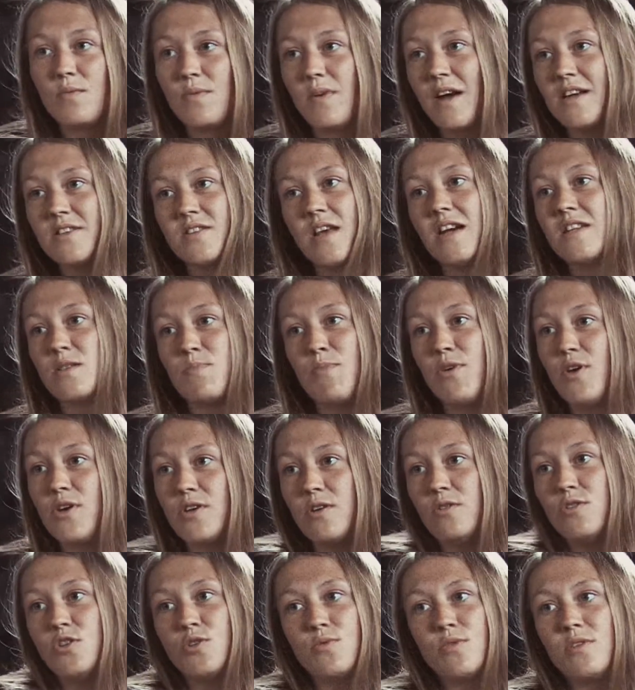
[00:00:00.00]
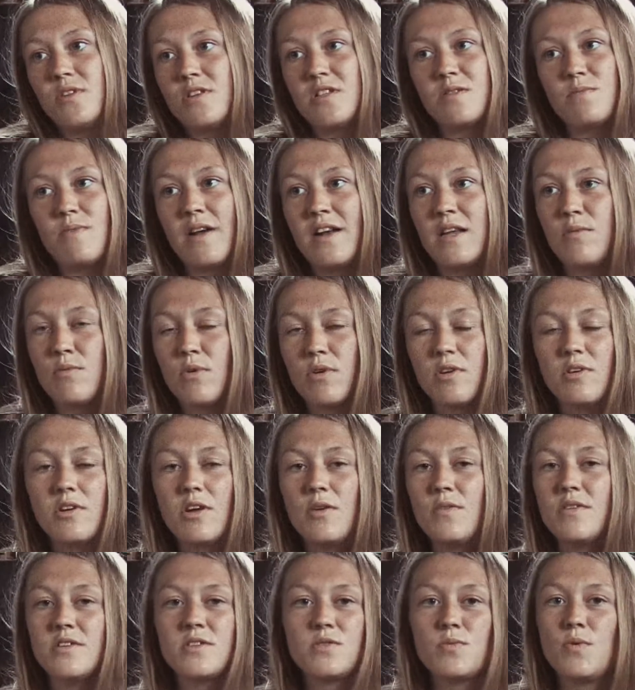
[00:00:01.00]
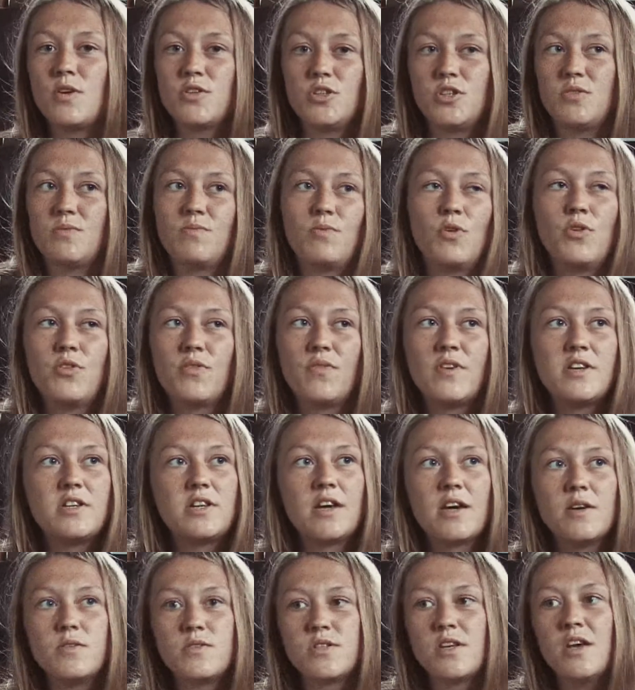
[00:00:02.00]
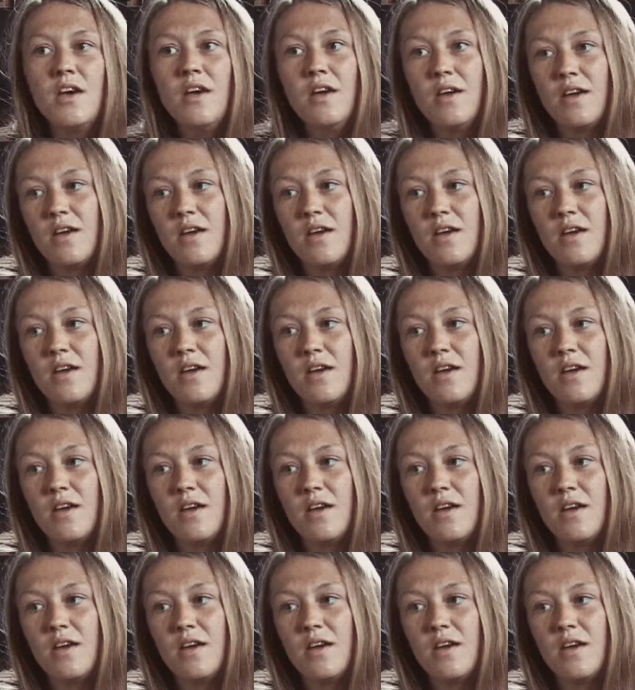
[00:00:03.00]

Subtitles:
as per usual, as anyone will know that's watched other videos,